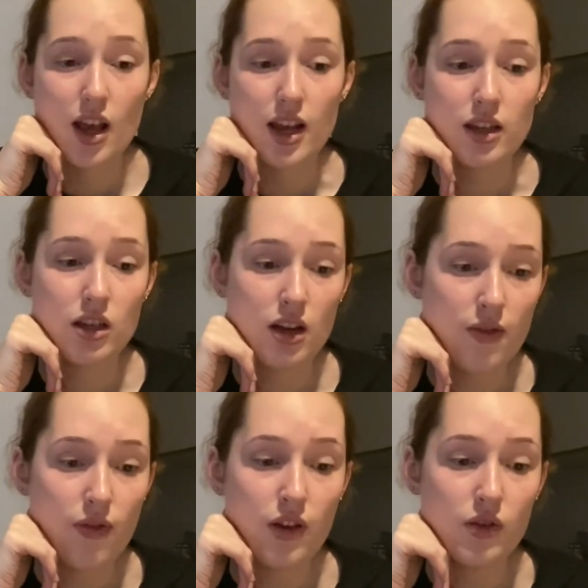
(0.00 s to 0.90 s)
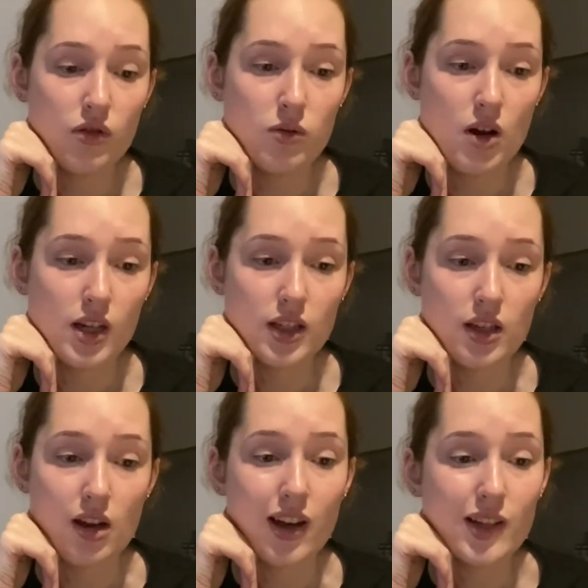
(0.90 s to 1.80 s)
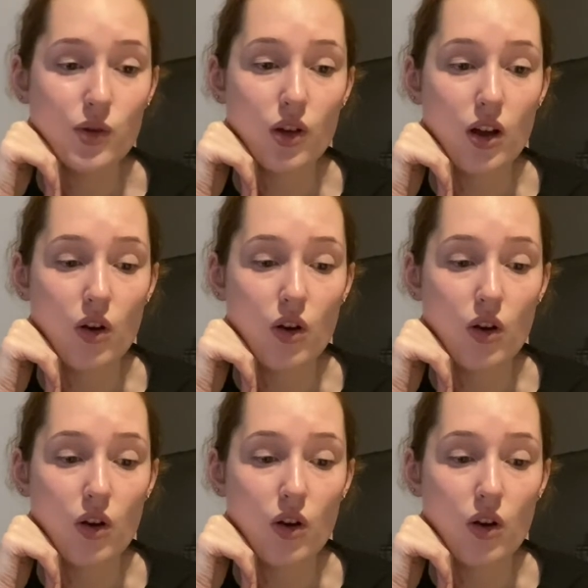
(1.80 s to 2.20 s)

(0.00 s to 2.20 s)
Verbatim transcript: It did feel quite nice